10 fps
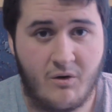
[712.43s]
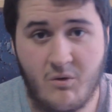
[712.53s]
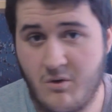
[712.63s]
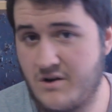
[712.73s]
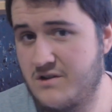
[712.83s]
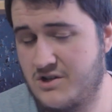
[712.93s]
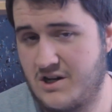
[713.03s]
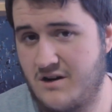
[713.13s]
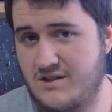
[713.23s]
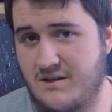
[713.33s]
or you
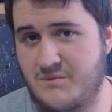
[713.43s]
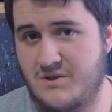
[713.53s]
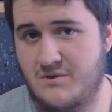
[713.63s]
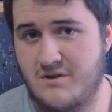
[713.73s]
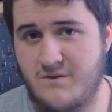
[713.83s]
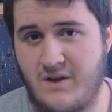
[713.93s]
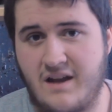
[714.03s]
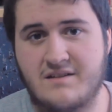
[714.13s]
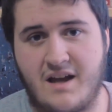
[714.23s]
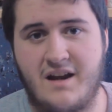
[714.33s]
share some sort of
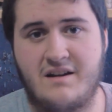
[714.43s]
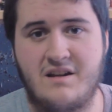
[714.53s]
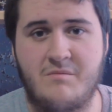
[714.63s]
anxiety